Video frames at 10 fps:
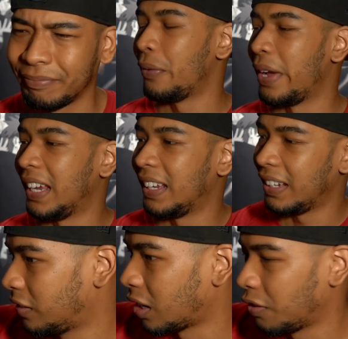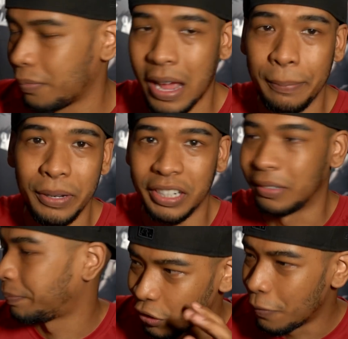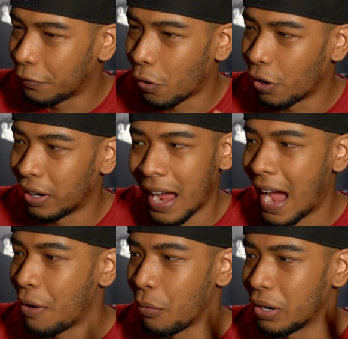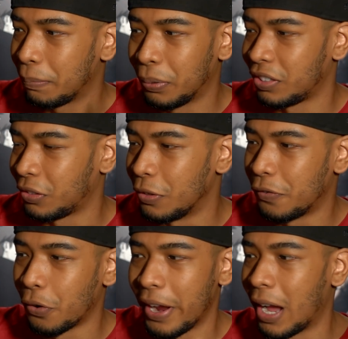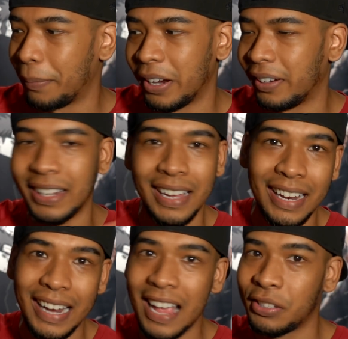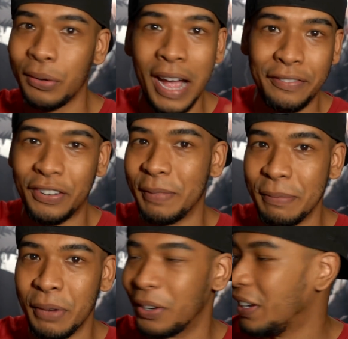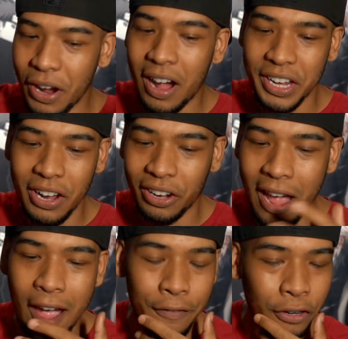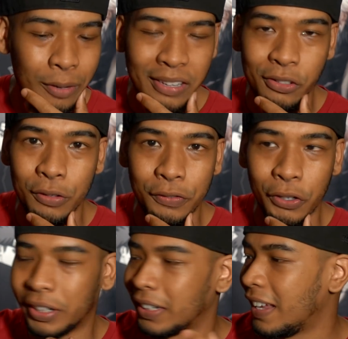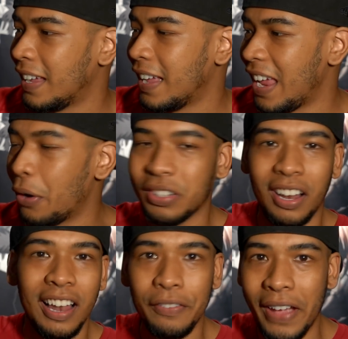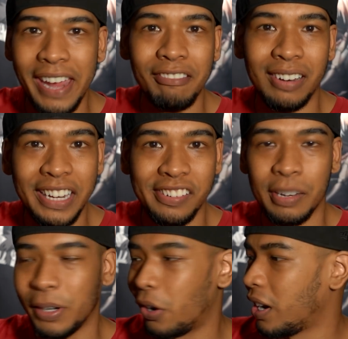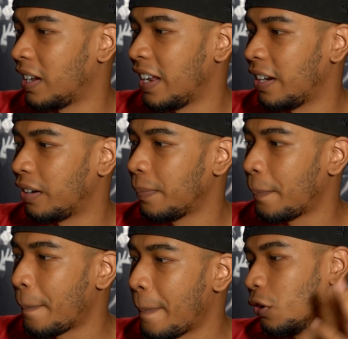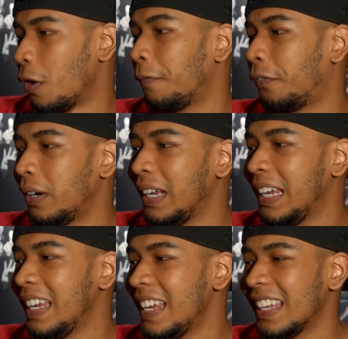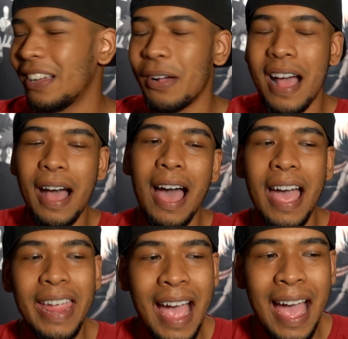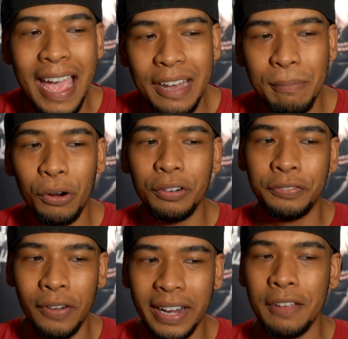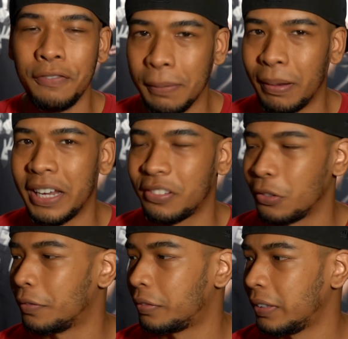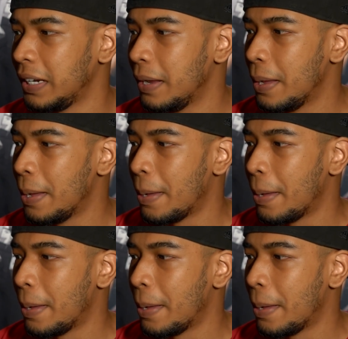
Anyway, let's start off with my opinion. Storm 4, I wouldn't put Storm 4 way up there. That's too high for me, bro. You all know how I feel about Storm 4. It was a love-hate relationship going on there. Storm 3, I had more fun, I think, playing Storm 3.